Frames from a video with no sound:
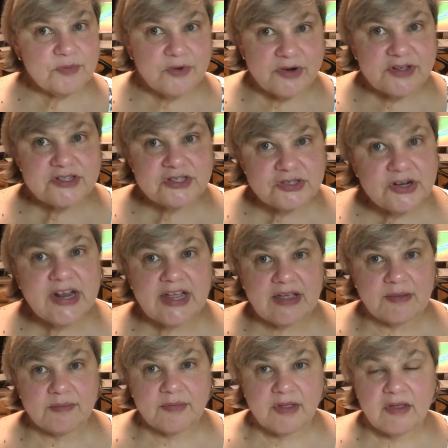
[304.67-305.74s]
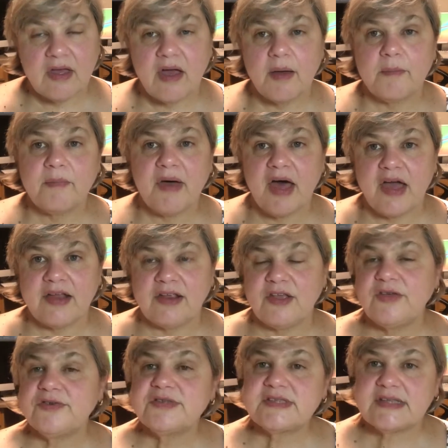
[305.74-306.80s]
more extreme, but
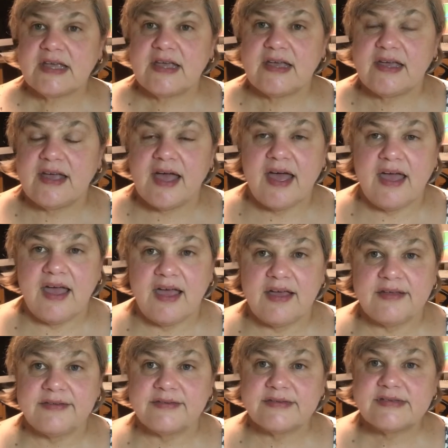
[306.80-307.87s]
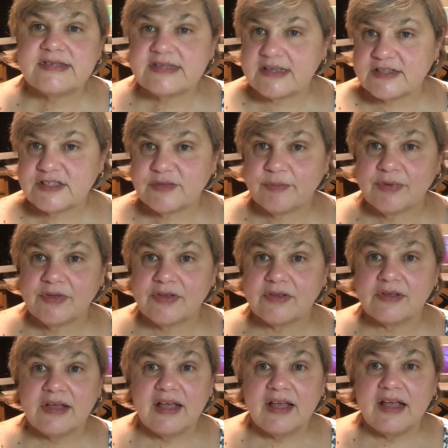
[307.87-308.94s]
you see a
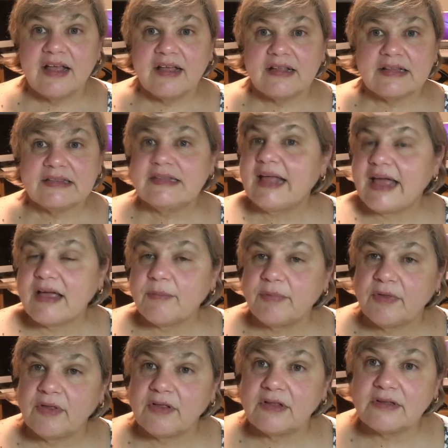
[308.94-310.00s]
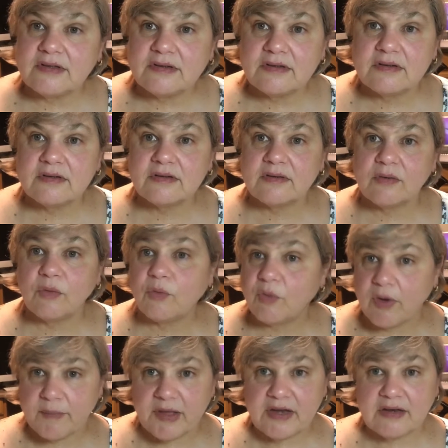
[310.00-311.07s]
sensible, likable
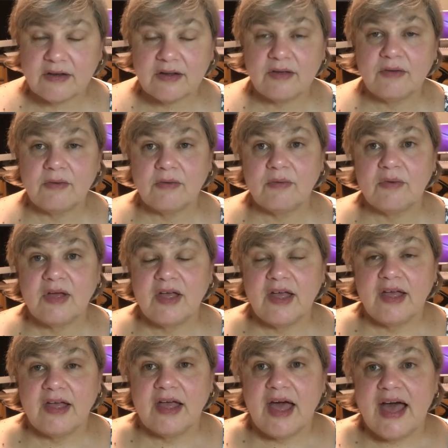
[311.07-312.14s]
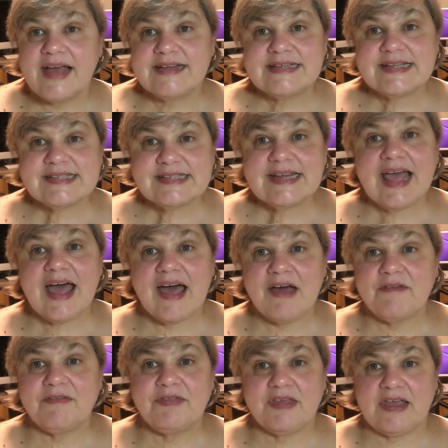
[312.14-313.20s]
woman who doesn't
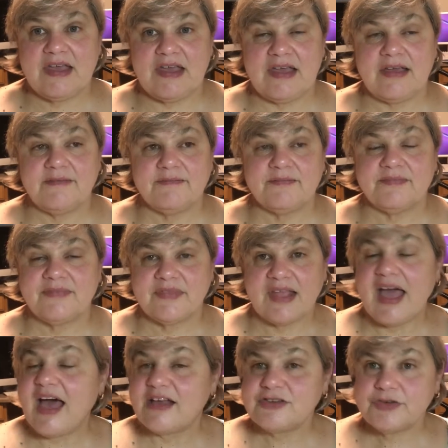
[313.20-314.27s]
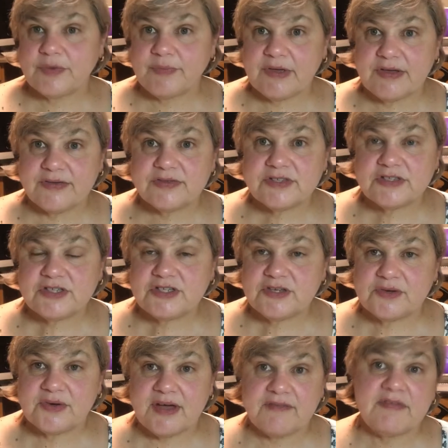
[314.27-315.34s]
have the attributes
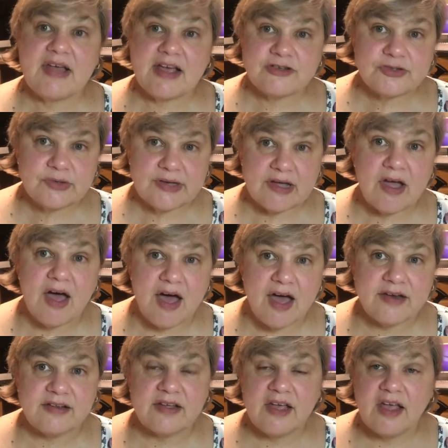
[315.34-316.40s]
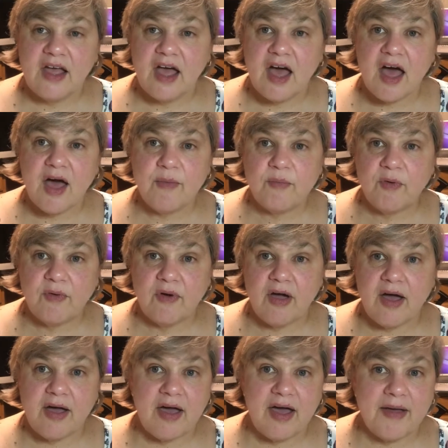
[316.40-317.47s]
to have naturally caught
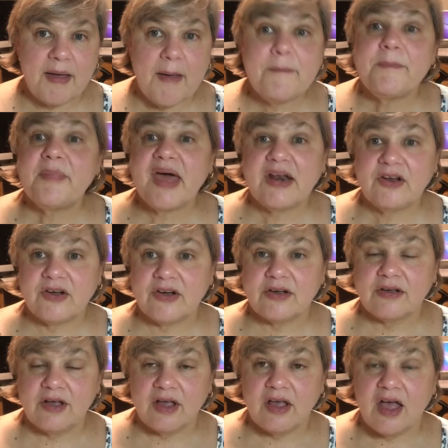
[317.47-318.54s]
a better